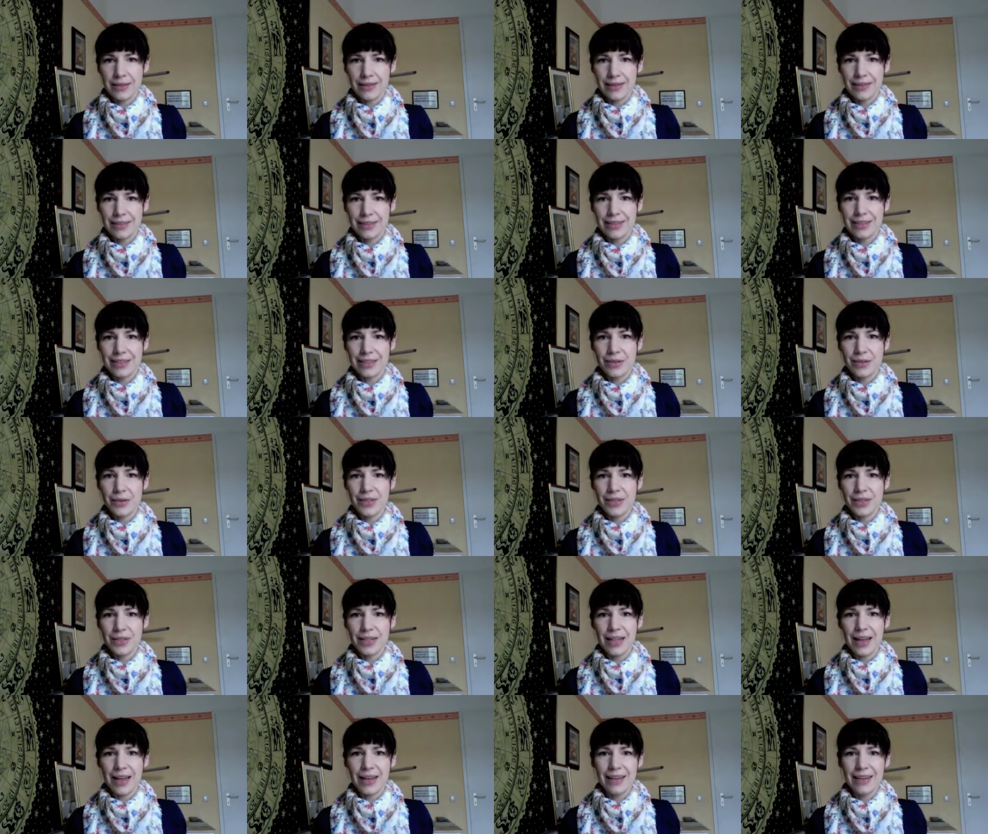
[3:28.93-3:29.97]
This is not
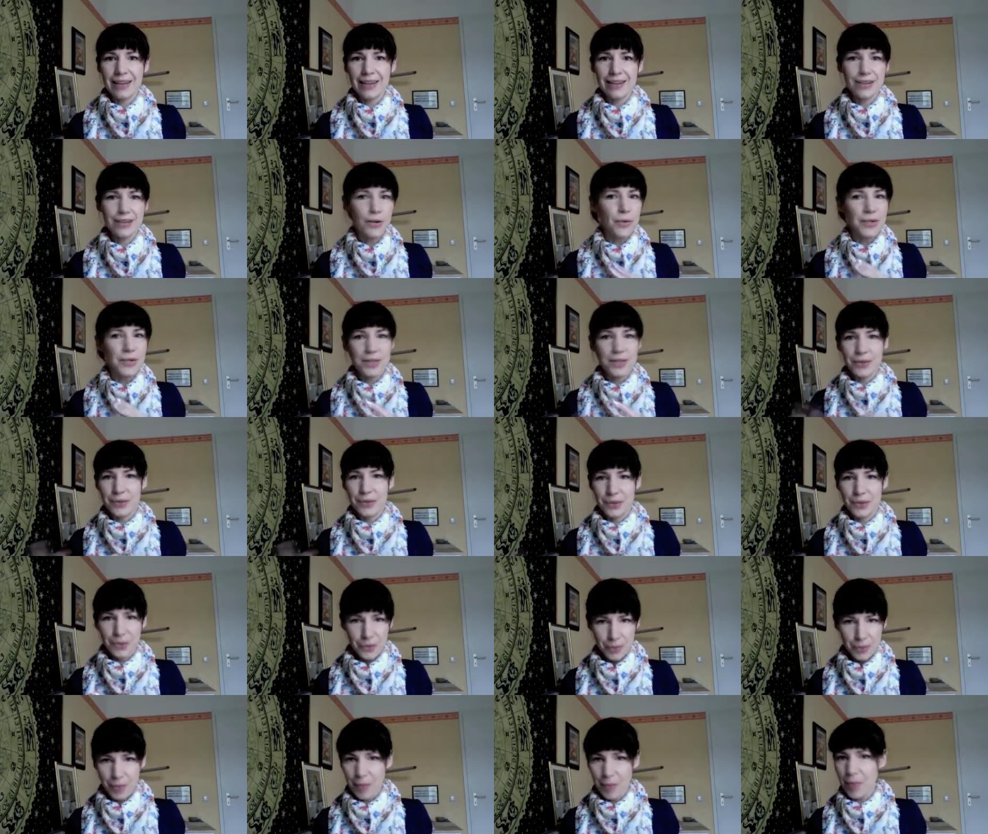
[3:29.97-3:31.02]
like going to the
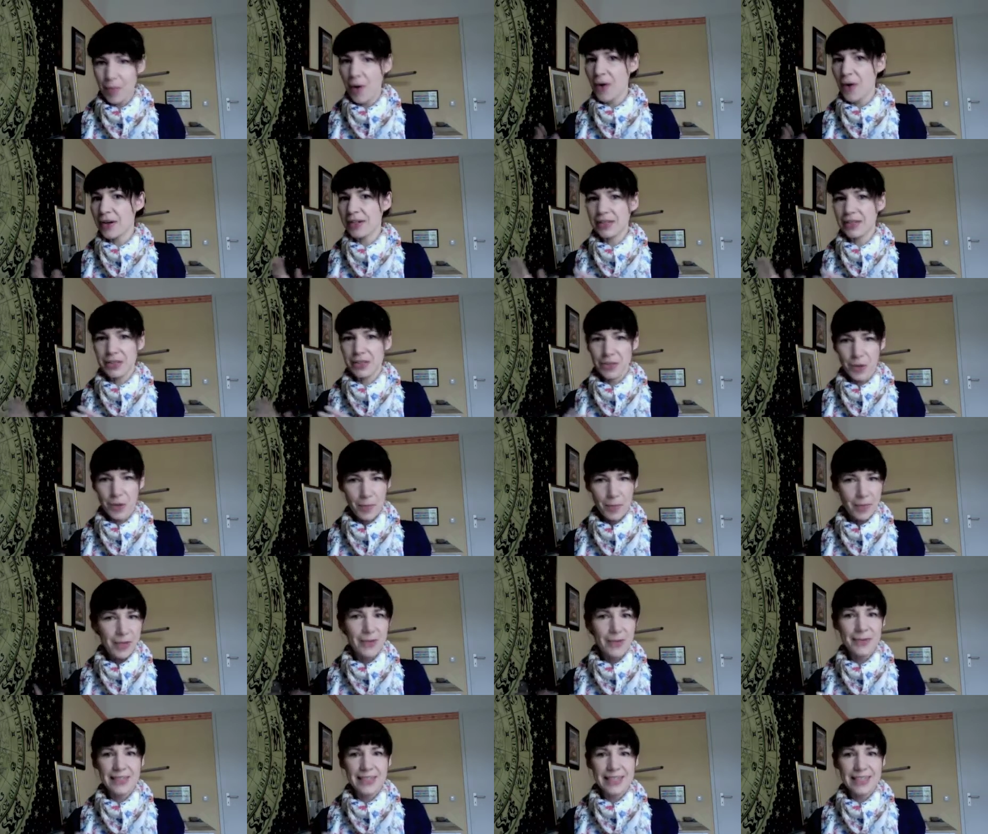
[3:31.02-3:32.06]
supermarket, shopping
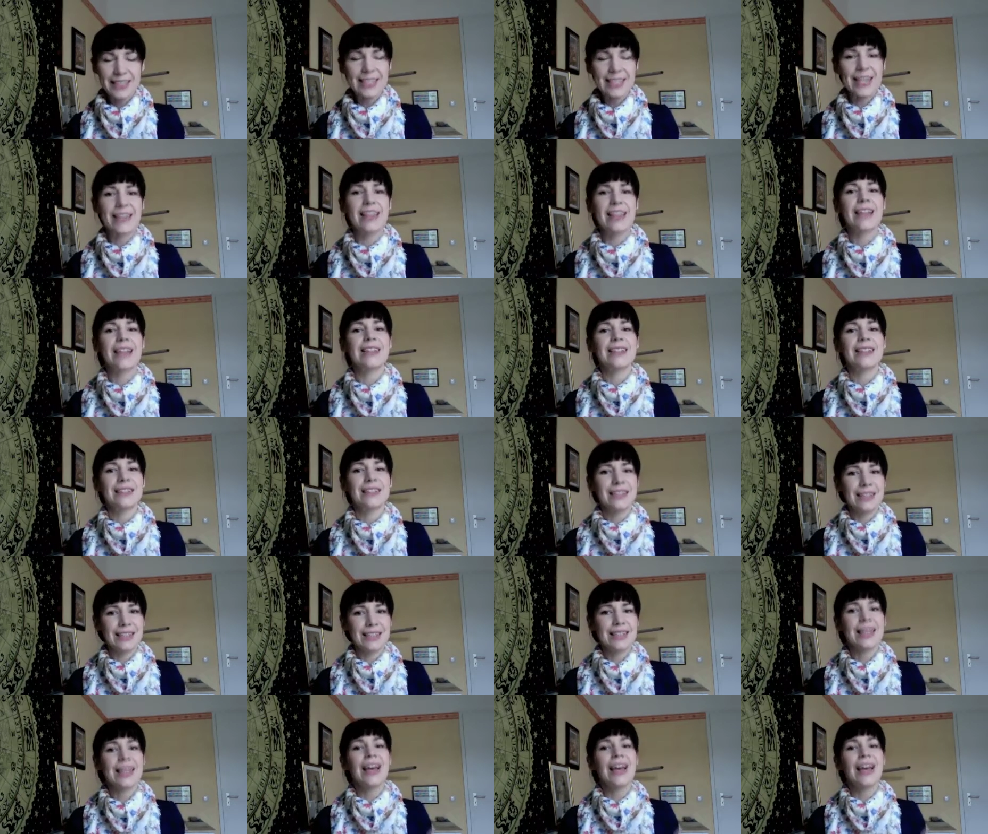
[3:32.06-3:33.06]
or things like that. This is